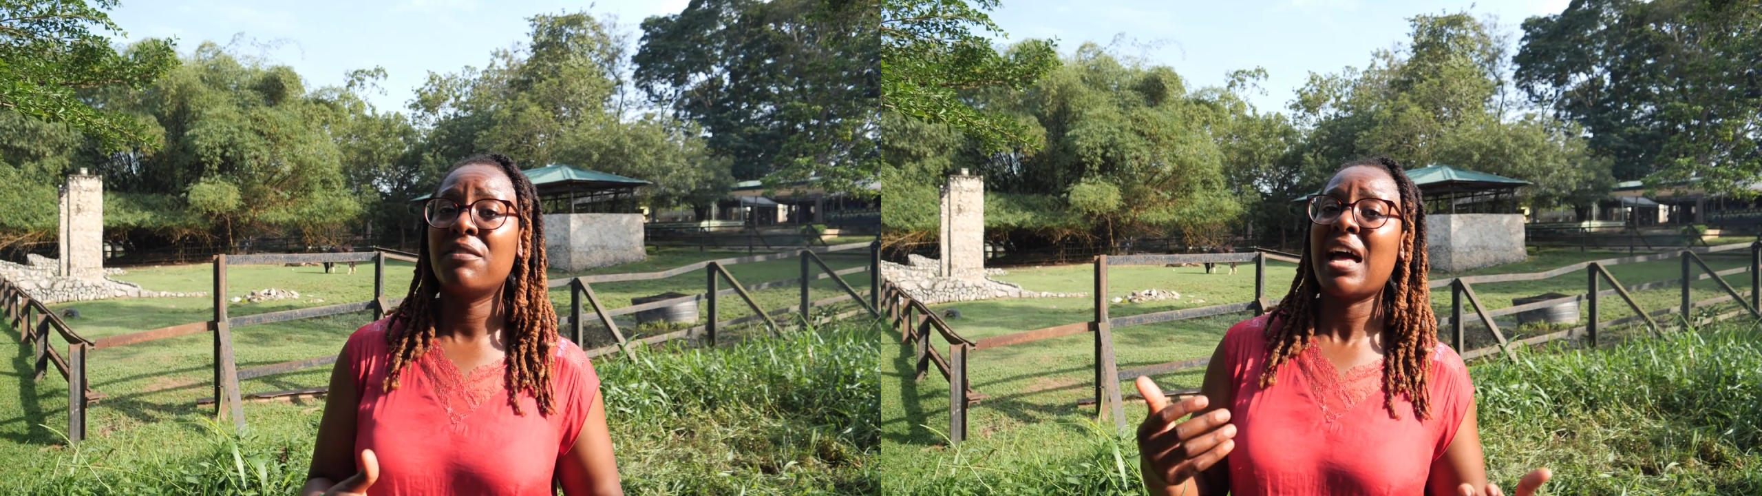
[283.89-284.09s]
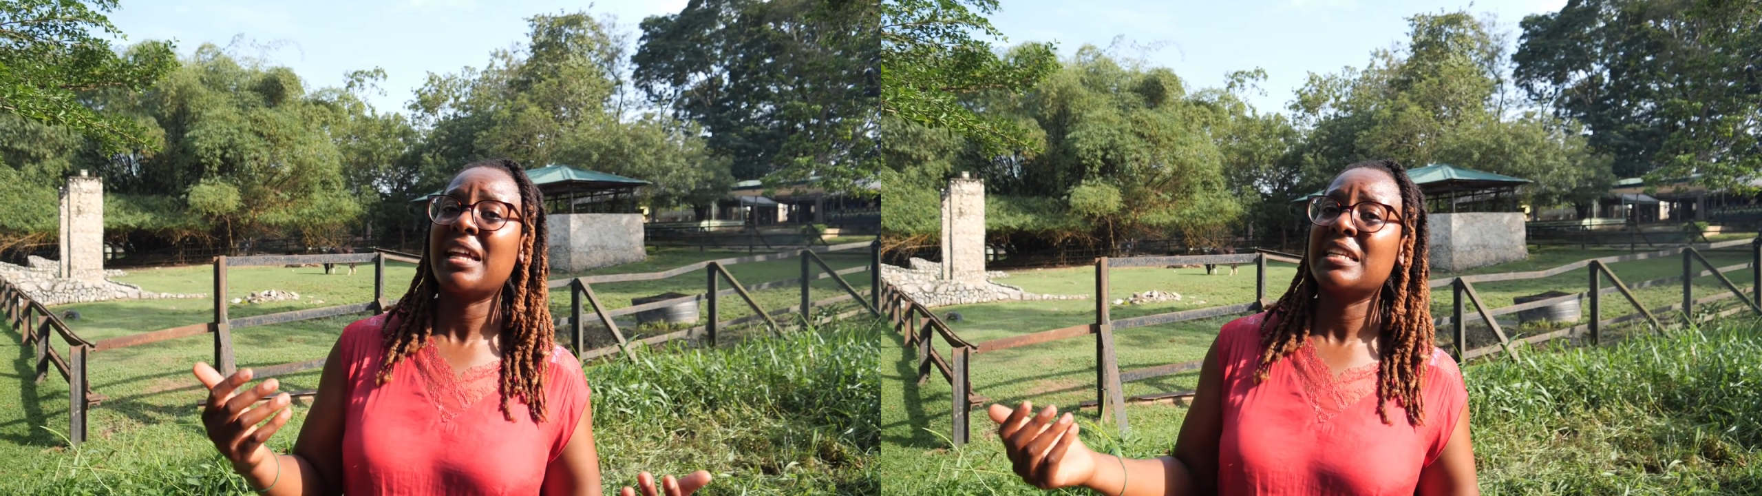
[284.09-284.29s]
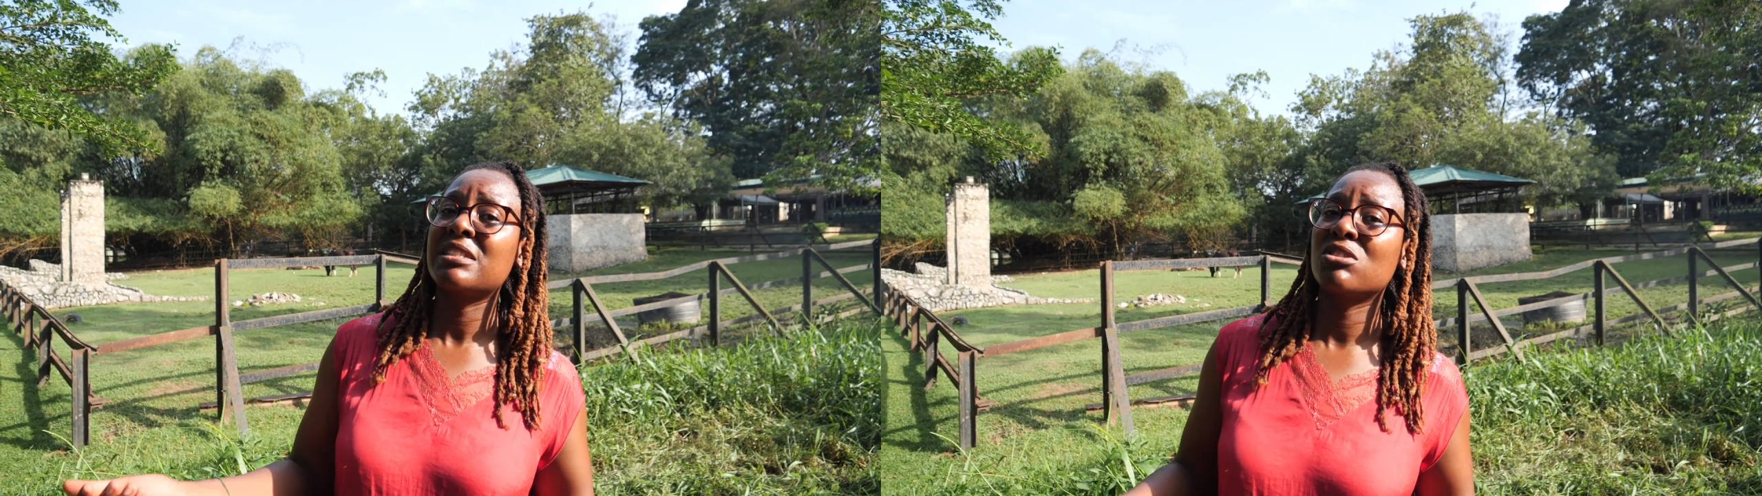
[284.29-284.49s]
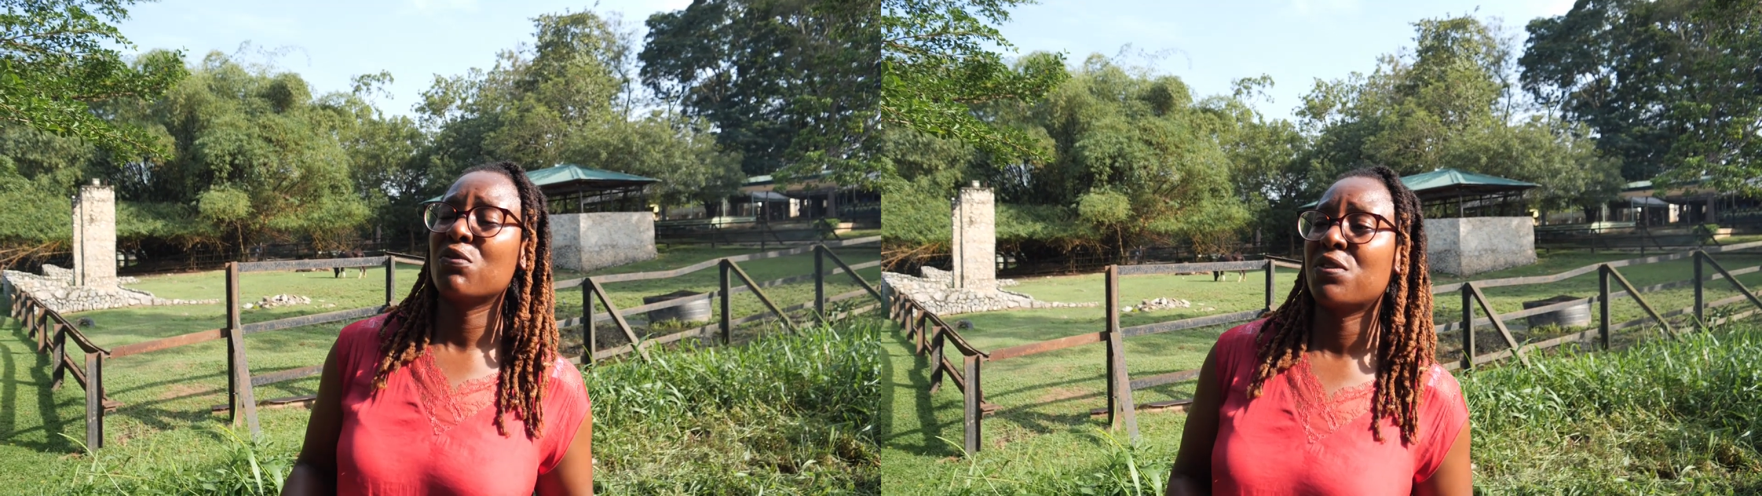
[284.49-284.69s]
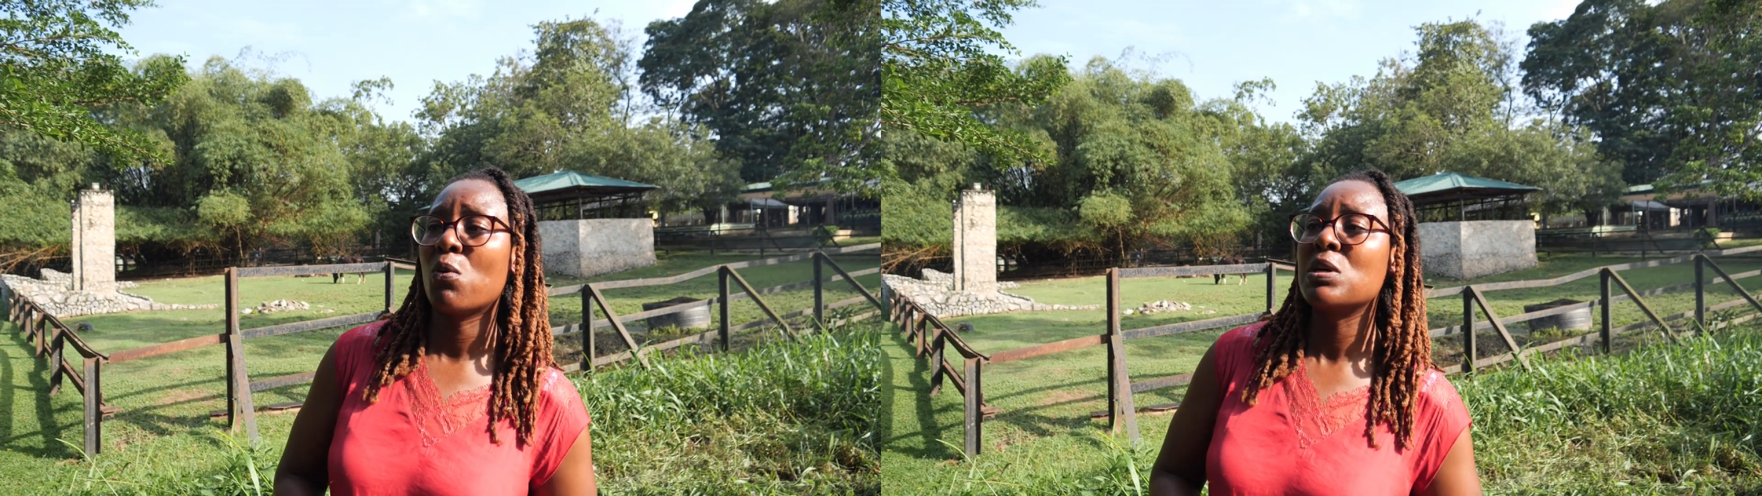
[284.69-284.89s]
they've added
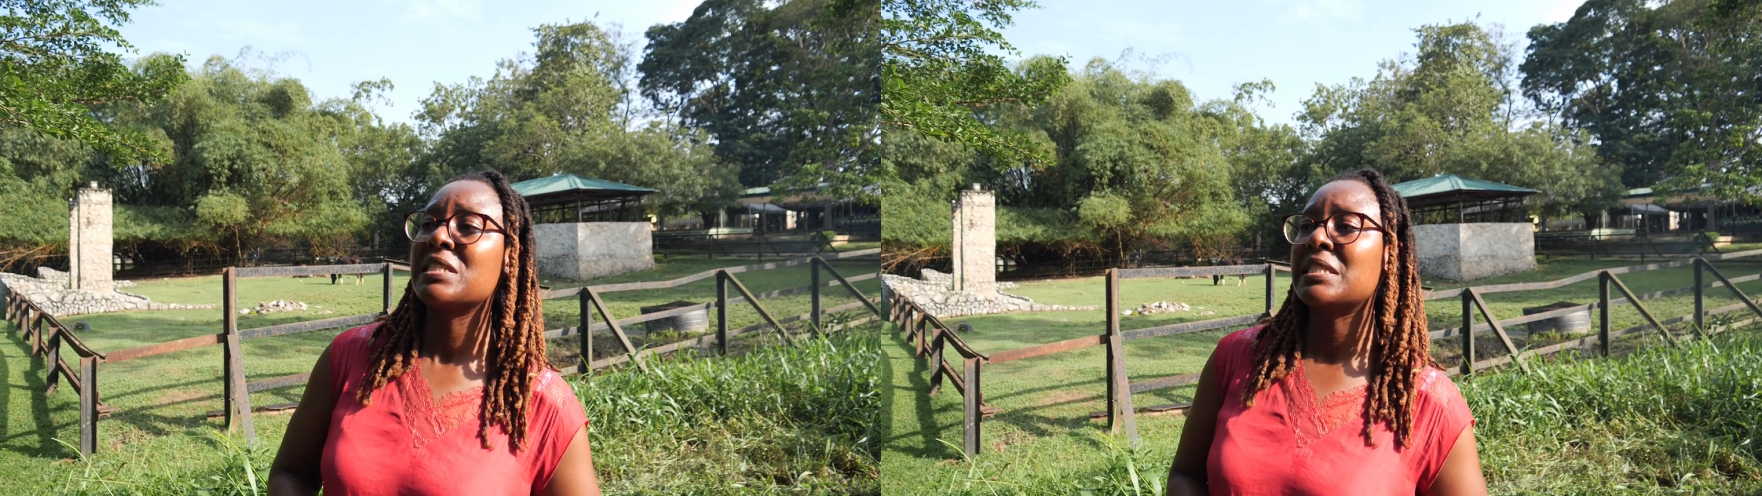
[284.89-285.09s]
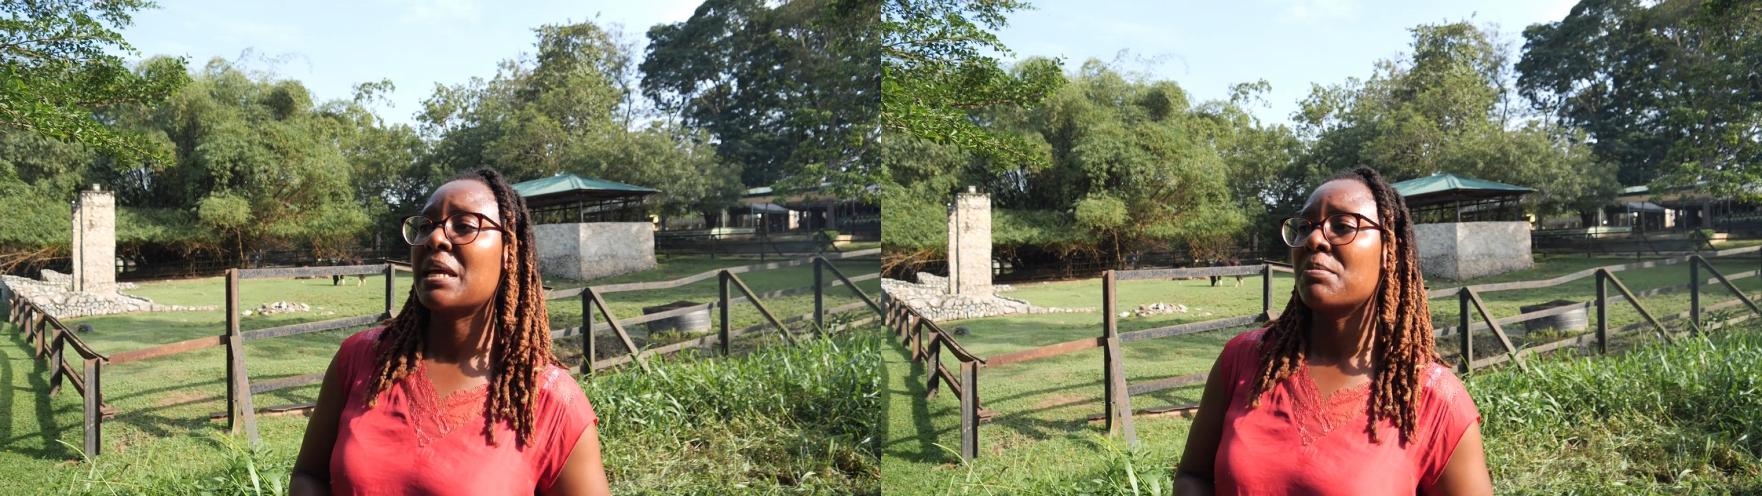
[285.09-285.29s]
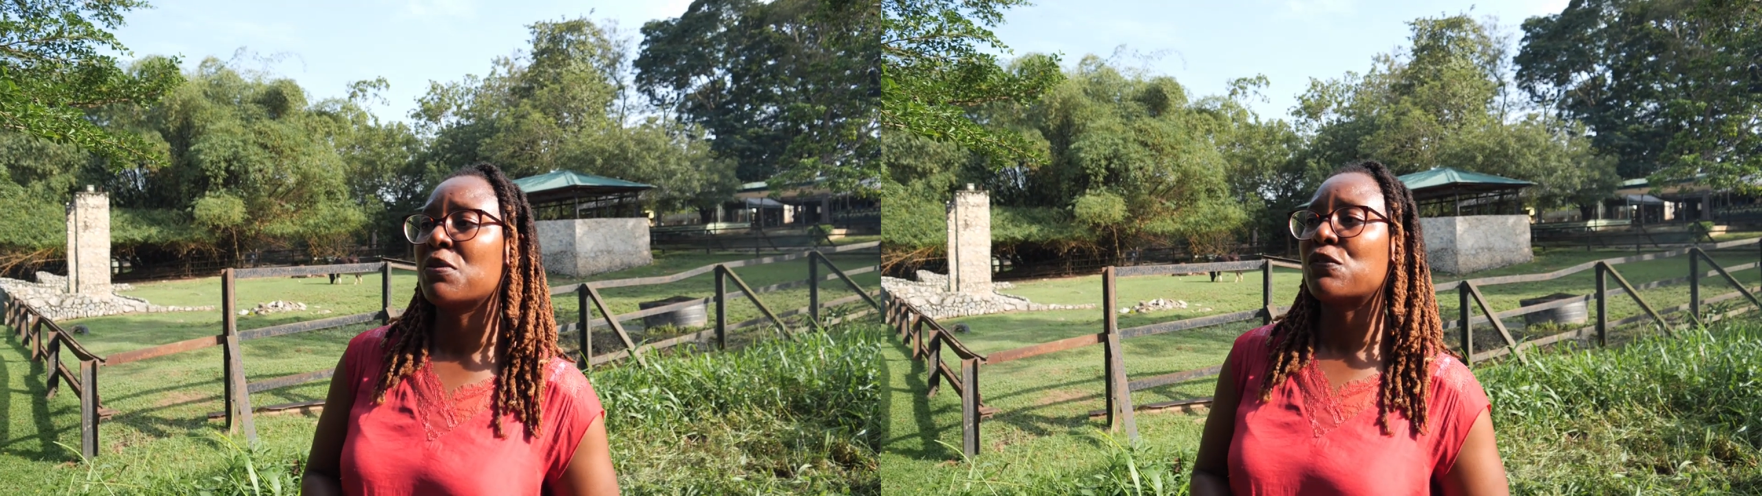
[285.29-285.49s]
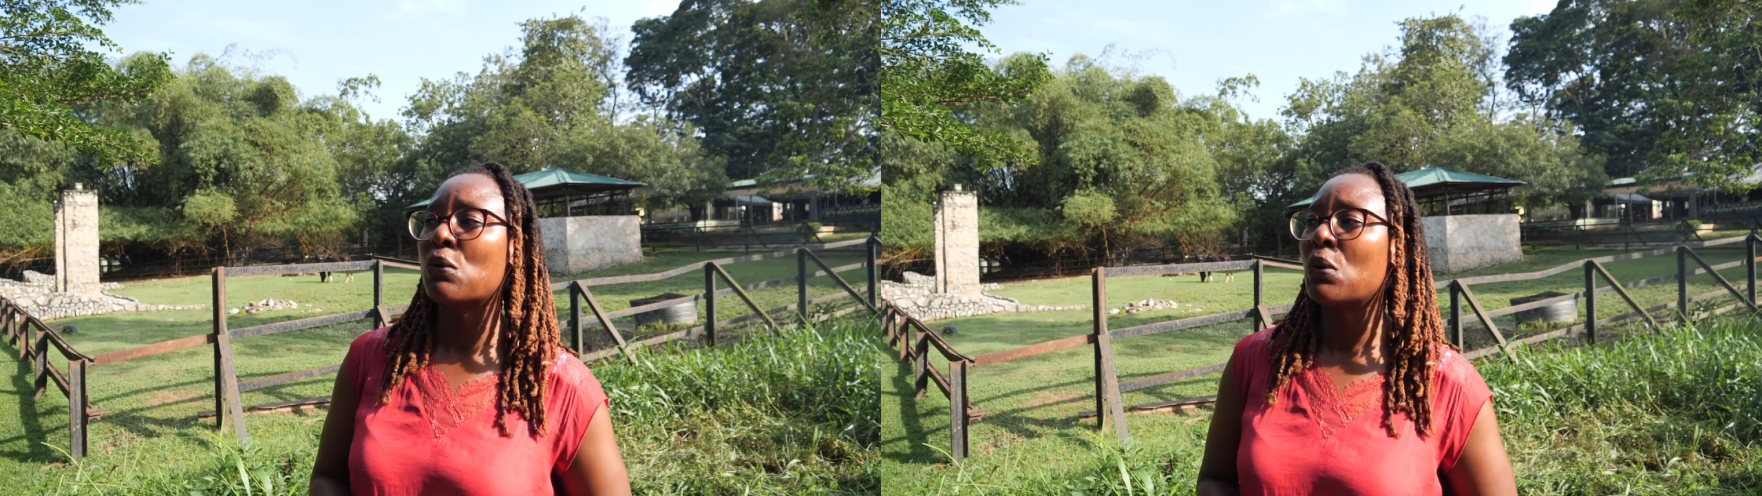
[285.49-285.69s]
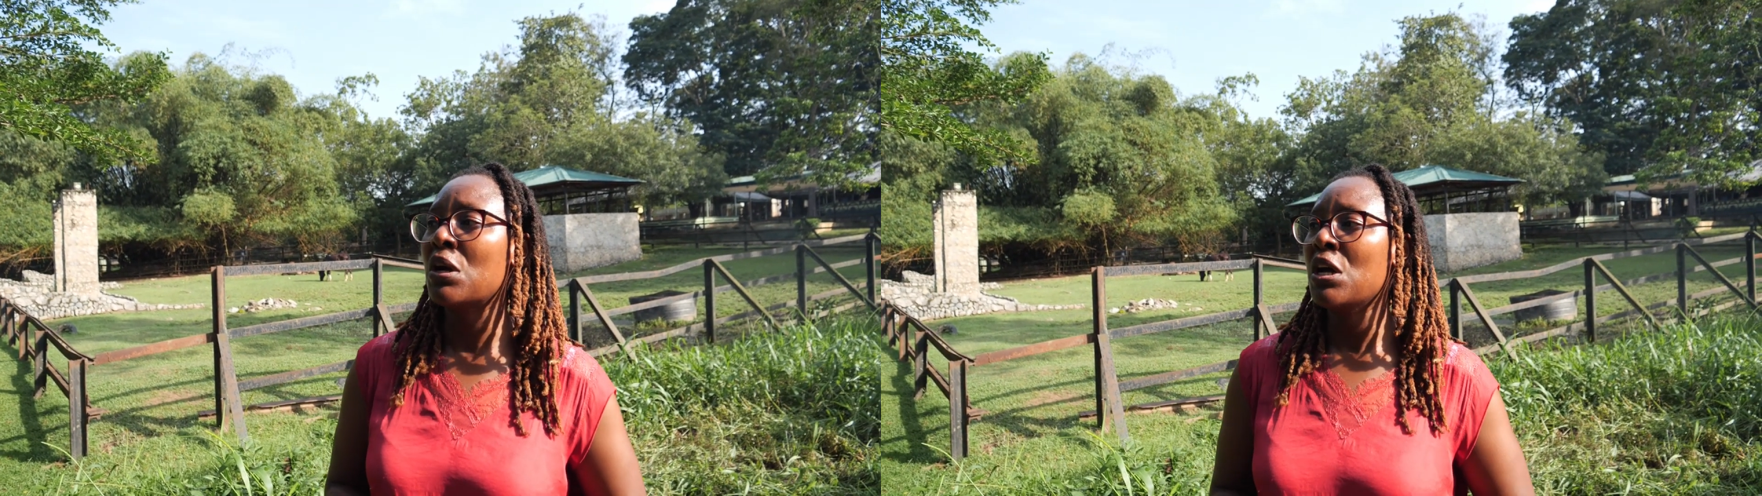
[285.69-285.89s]
stuff that wasn't there
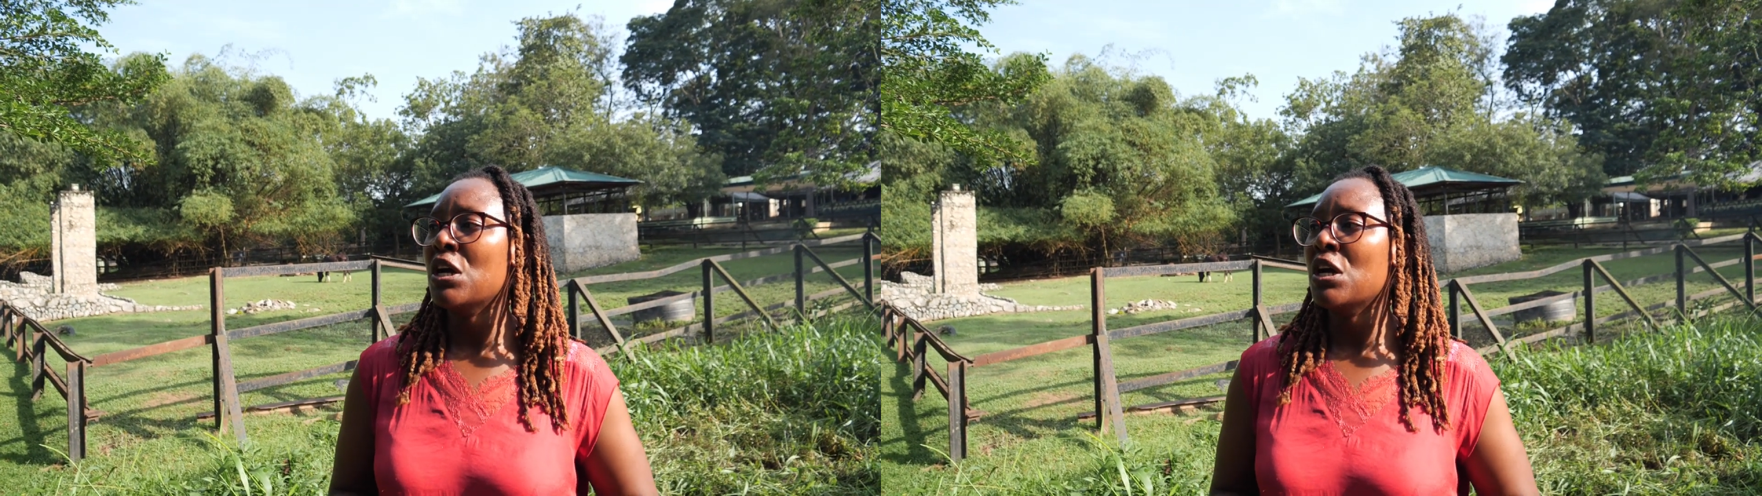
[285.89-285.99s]
before.